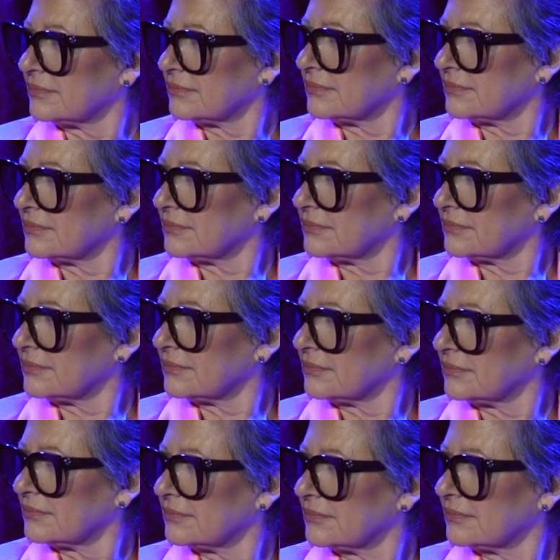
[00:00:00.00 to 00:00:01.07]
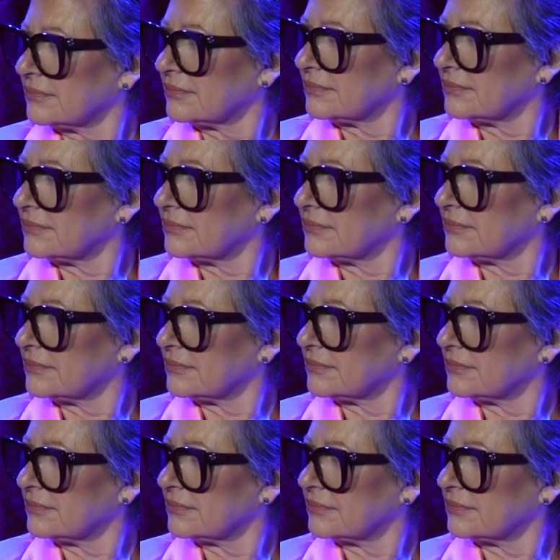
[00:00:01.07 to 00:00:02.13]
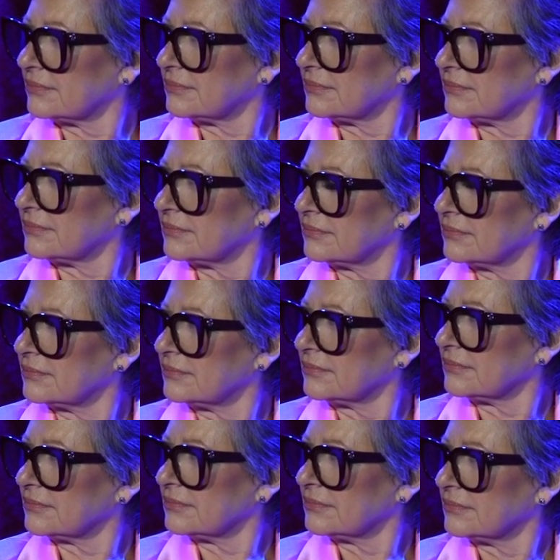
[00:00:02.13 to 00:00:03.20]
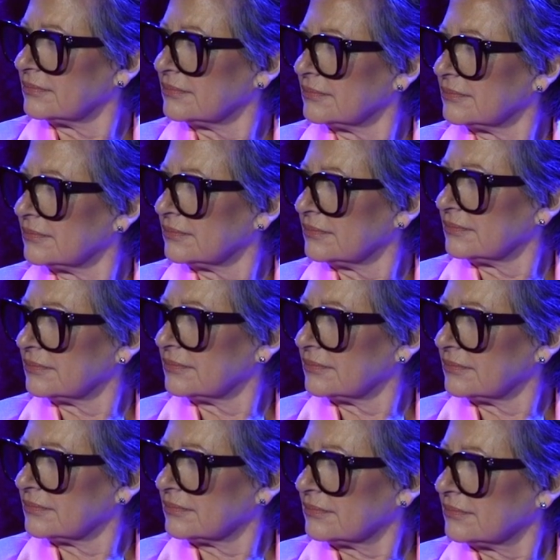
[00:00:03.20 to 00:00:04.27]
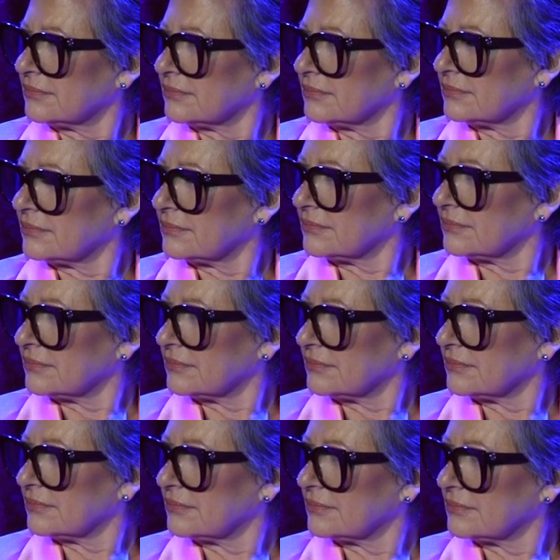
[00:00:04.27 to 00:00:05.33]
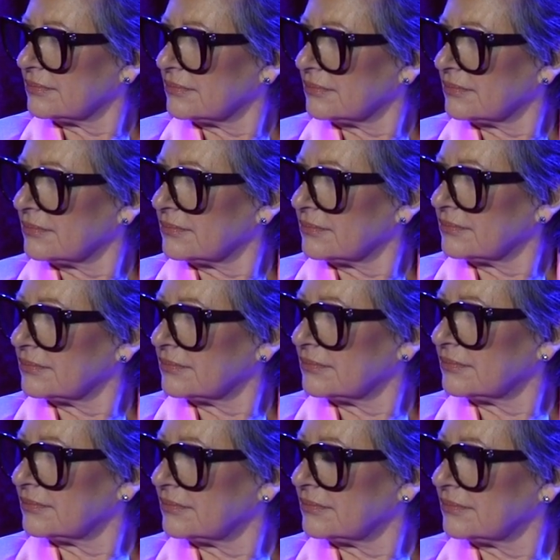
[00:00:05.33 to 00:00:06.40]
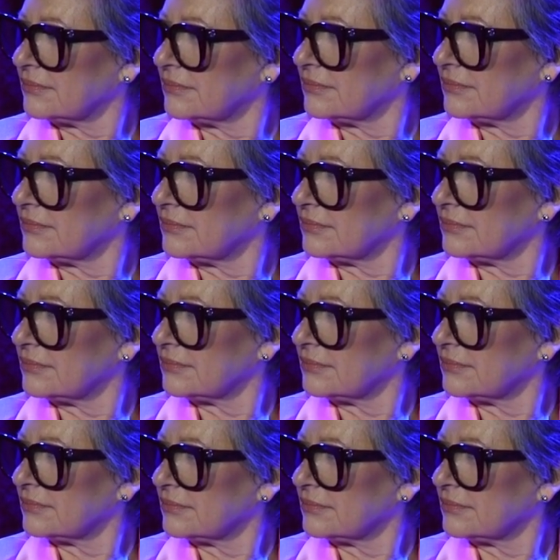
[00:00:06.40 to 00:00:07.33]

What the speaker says: (silent)